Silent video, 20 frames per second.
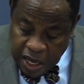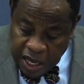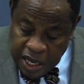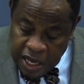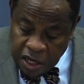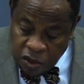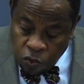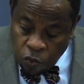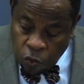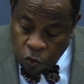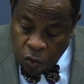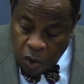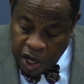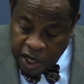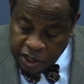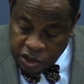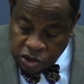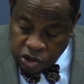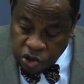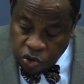in
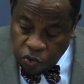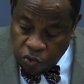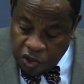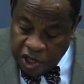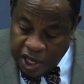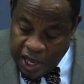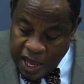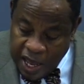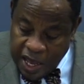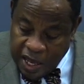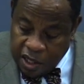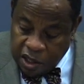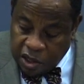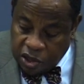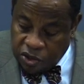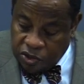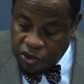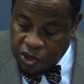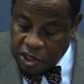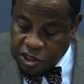what do we
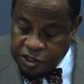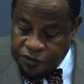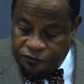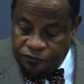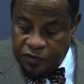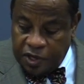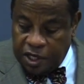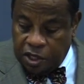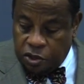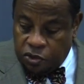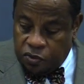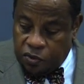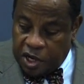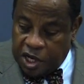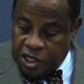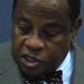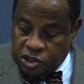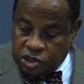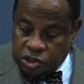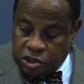anchor this
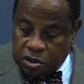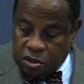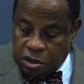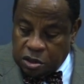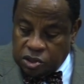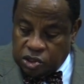figuration